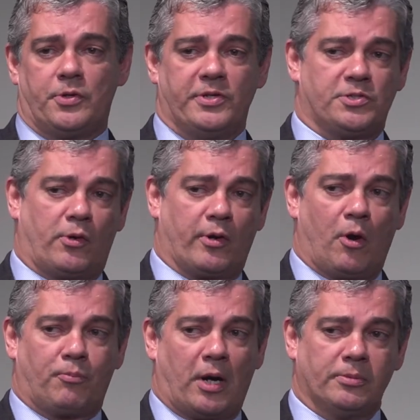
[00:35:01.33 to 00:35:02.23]
historical
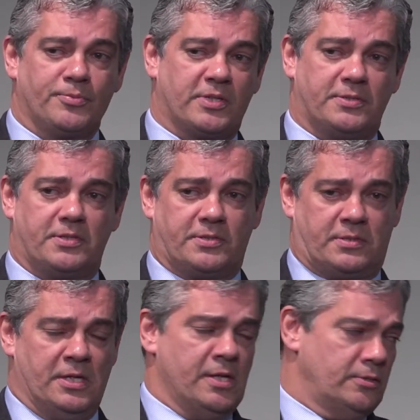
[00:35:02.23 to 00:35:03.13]
problems because
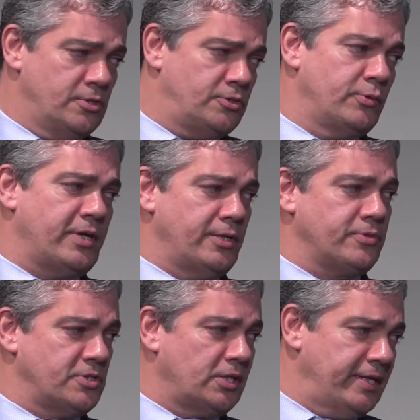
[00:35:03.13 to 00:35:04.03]
these 2
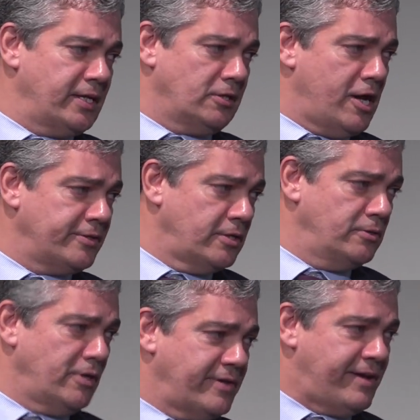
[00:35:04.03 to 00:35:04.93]
countries are landlocked. They do
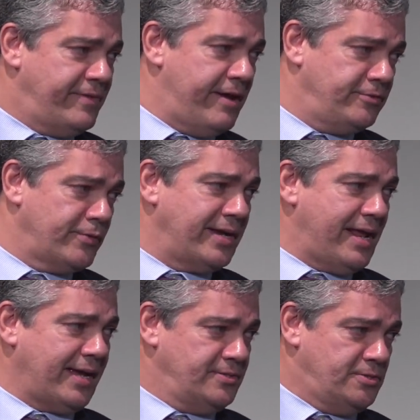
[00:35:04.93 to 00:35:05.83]
not have direct
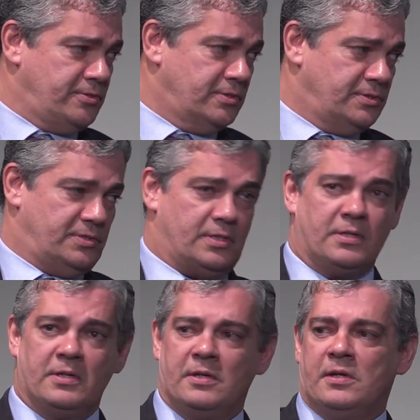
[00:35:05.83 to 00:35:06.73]
access to the sea.
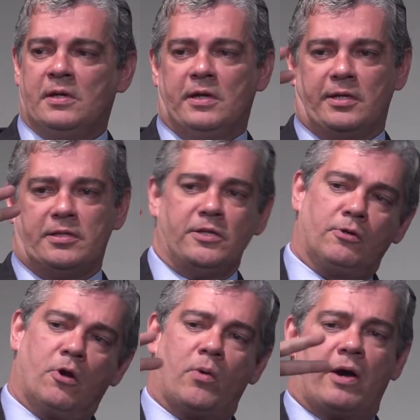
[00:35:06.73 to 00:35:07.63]
And then you
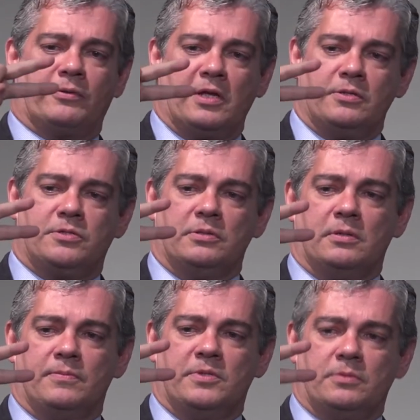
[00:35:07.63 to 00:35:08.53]
go out into
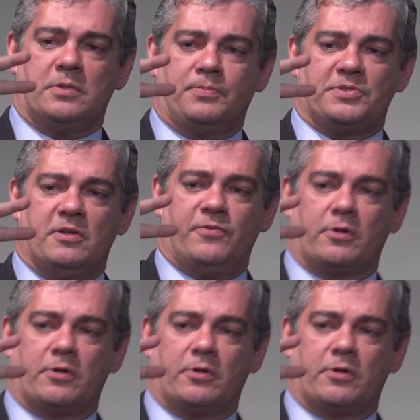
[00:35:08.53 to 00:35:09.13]
the Pacific